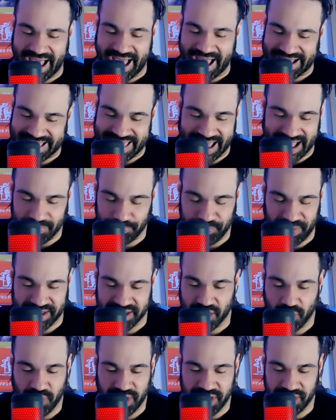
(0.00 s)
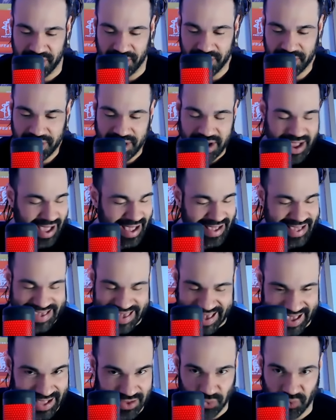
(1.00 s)
I can't pick a winner. I
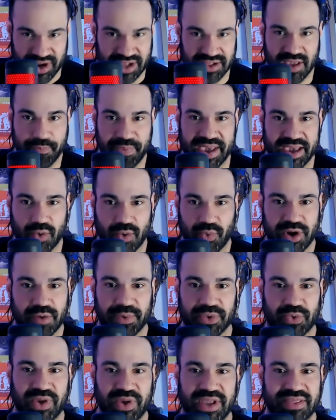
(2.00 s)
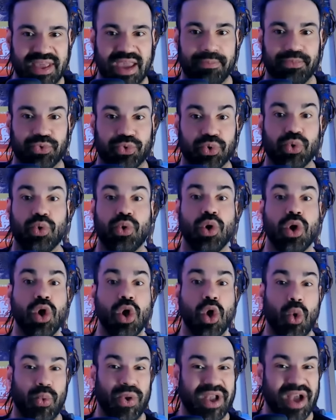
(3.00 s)
can't really pick a winner between them two.
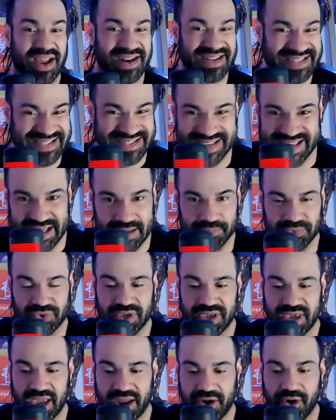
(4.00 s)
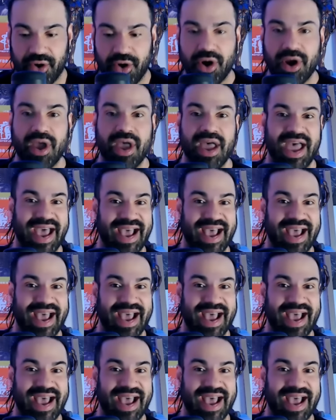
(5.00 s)
We got to see them together.